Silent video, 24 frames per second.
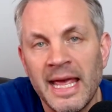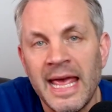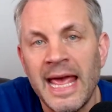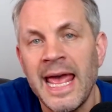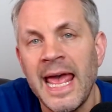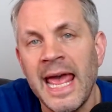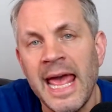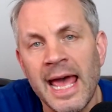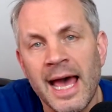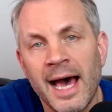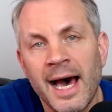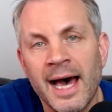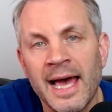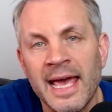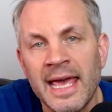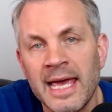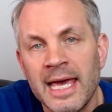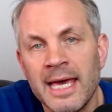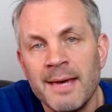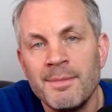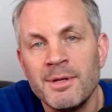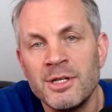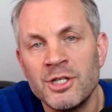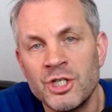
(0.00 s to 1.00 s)
AI
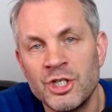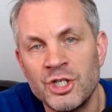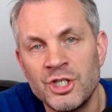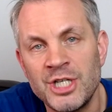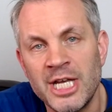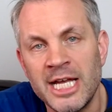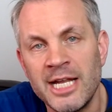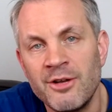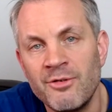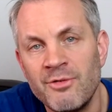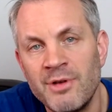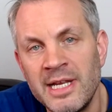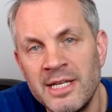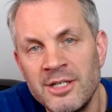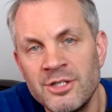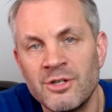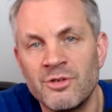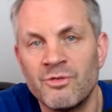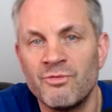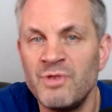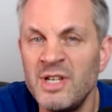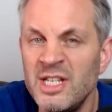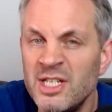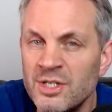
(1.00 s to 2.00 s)
image generator
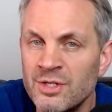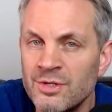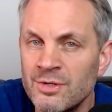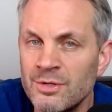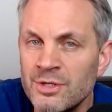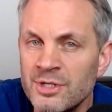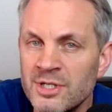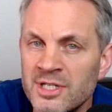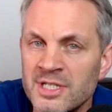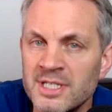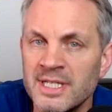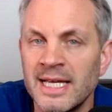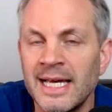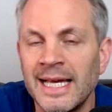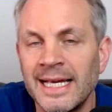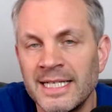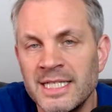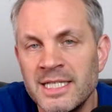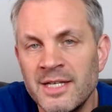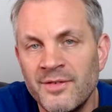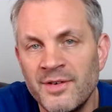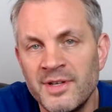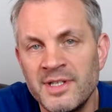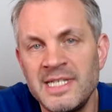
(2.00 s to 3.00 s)
resources,
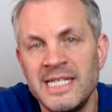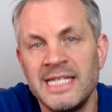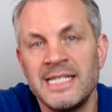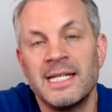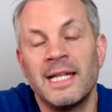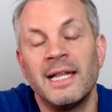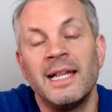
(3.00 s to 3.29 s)
activities and